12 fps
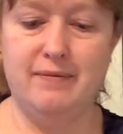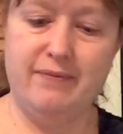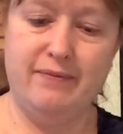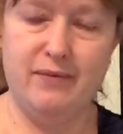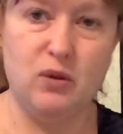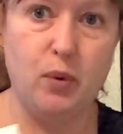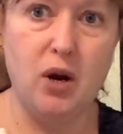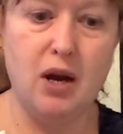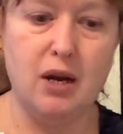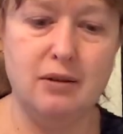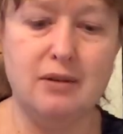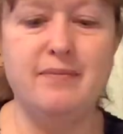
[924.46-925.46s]

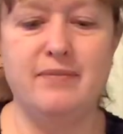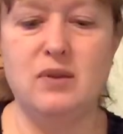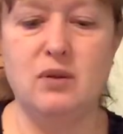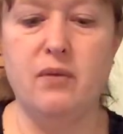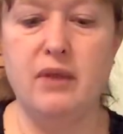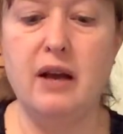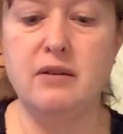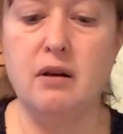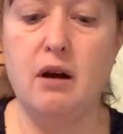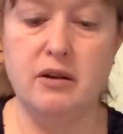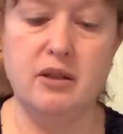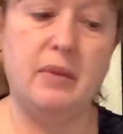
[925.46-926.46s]
Surprise. So that's
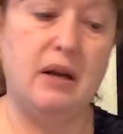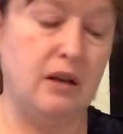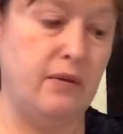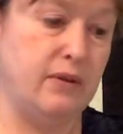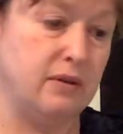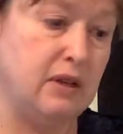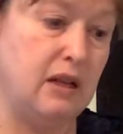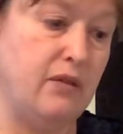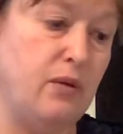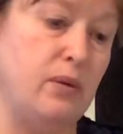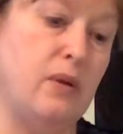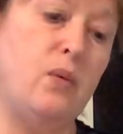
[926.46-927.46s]
awesome. I love this. I love
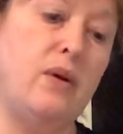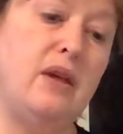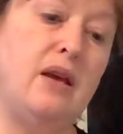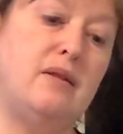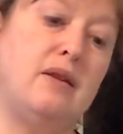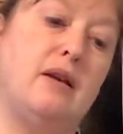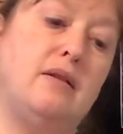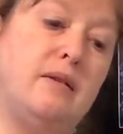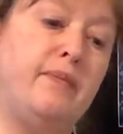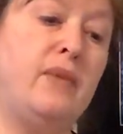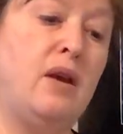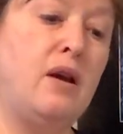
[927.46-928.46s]
it when they send
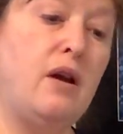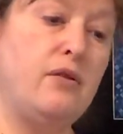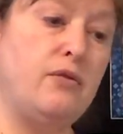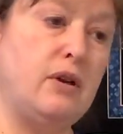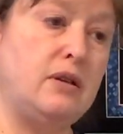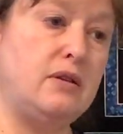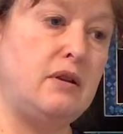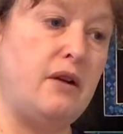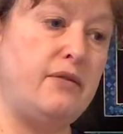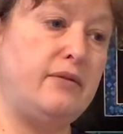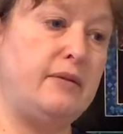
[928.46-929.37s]
free stuff.